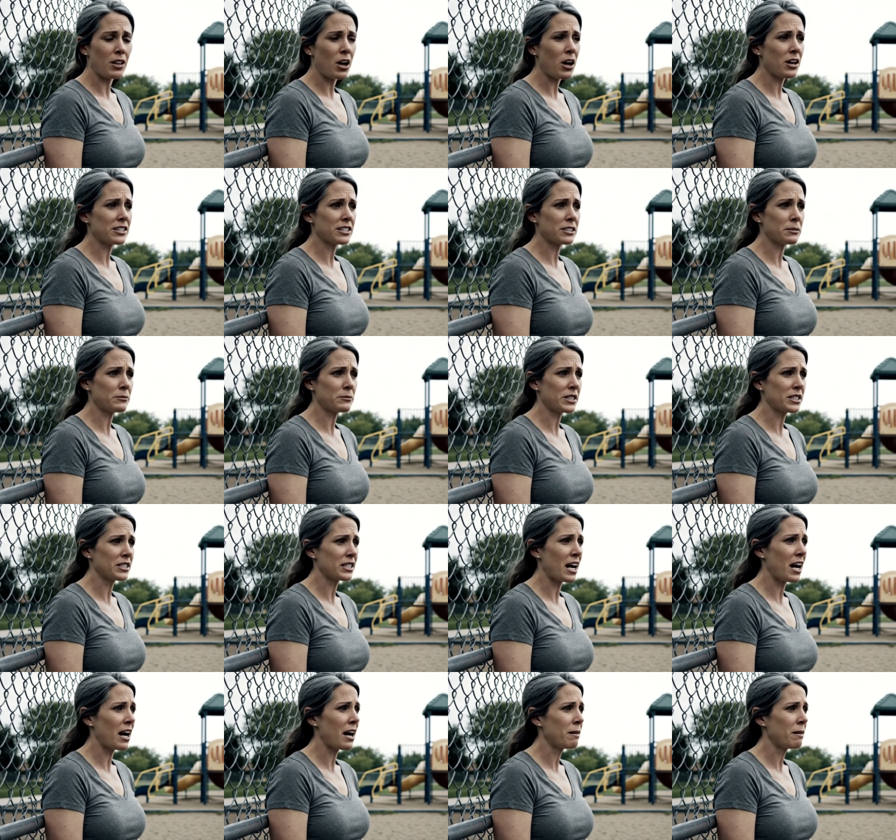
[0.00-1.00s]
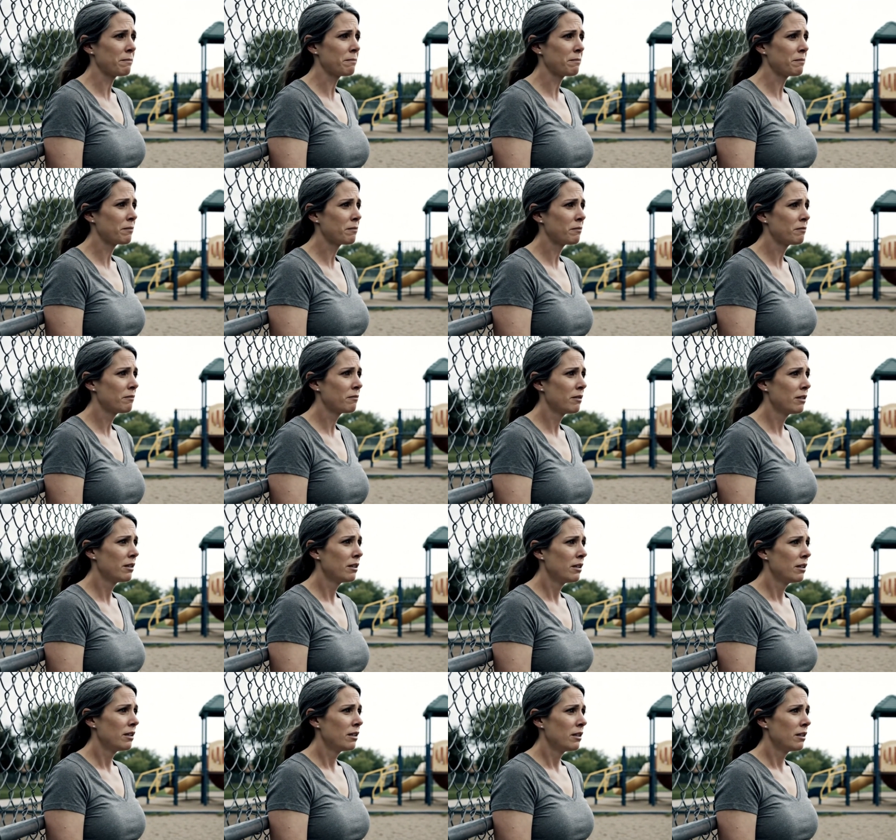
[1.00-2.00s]
kid my mom defended every
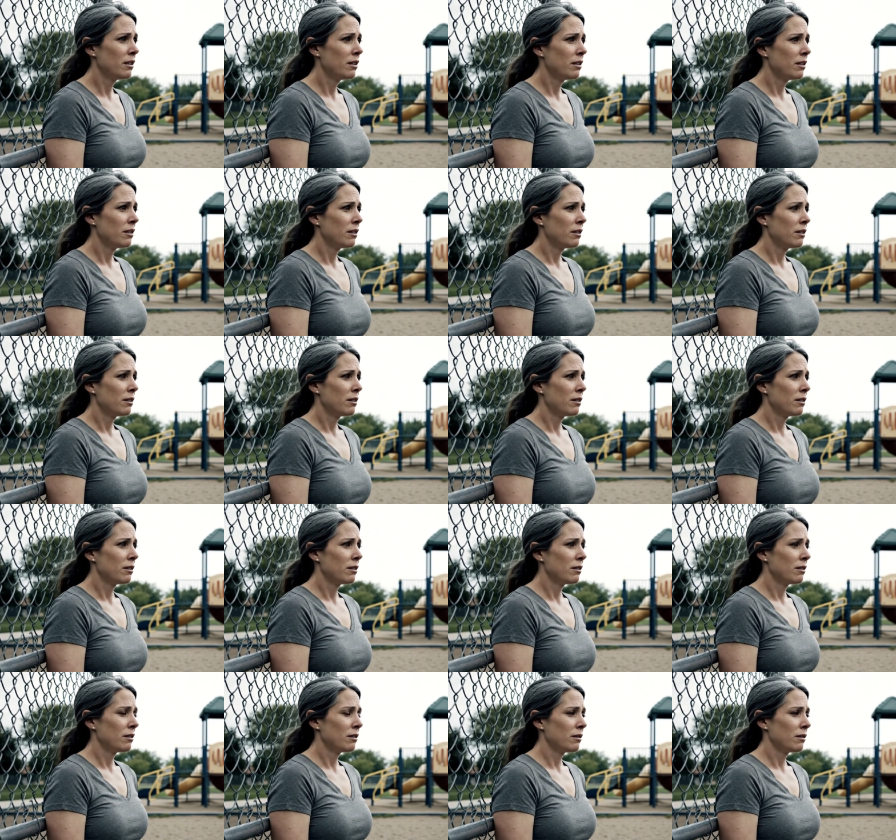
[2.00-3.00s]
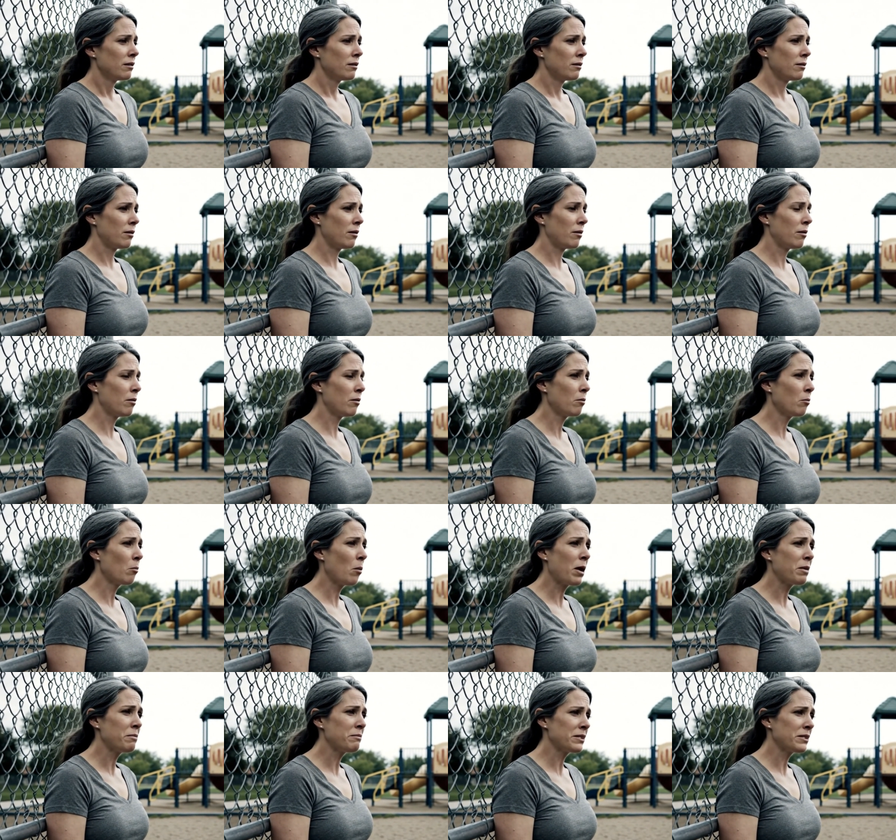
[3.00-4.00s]
time. "She's just overwhelmed,
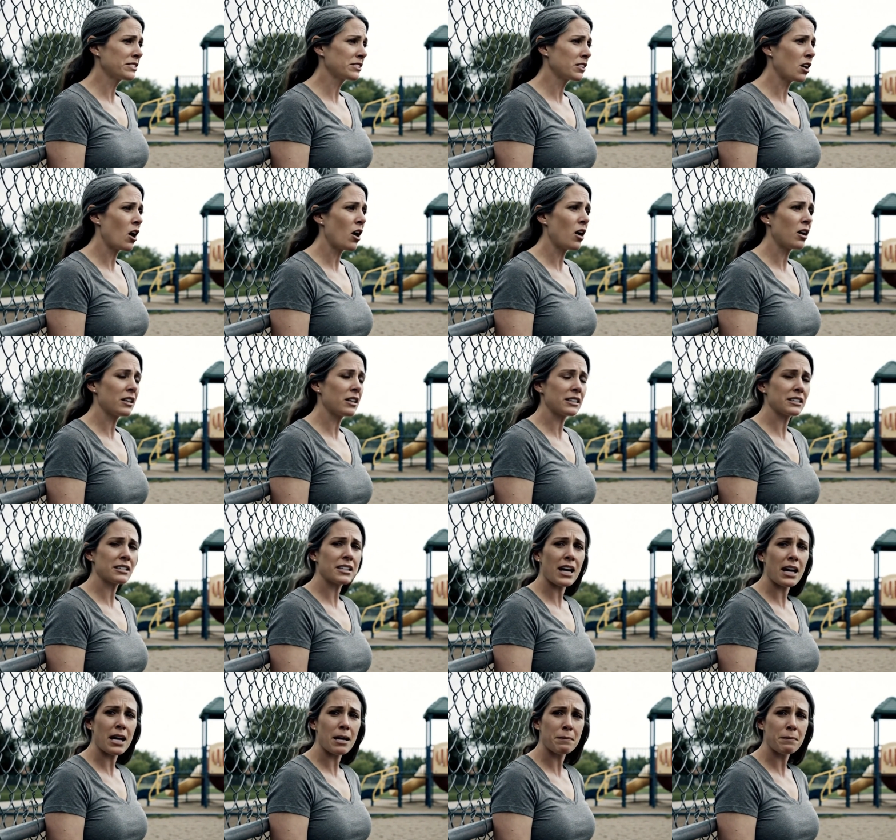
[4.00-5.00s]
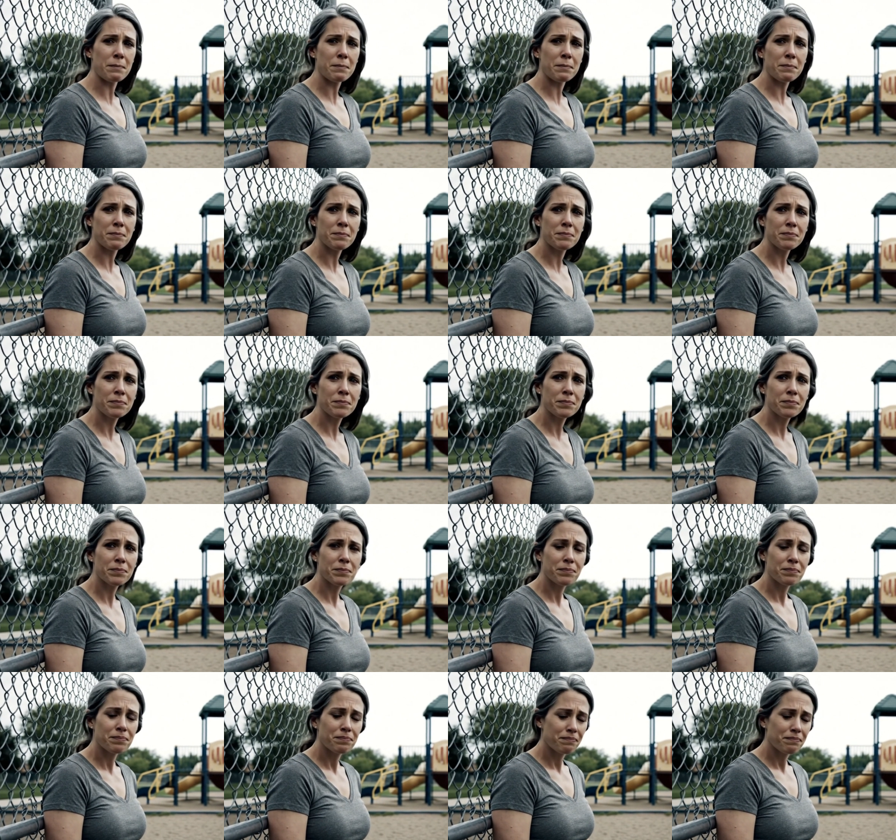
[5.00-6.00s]
sweetheart. She has a lot on her
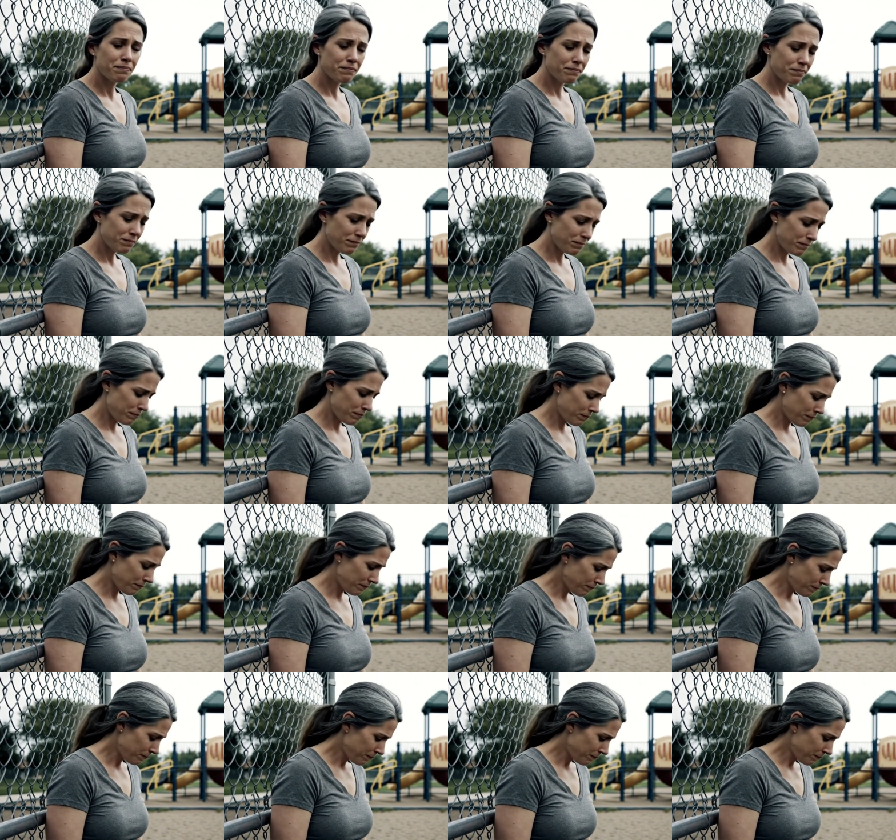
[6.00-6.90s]
plate." She means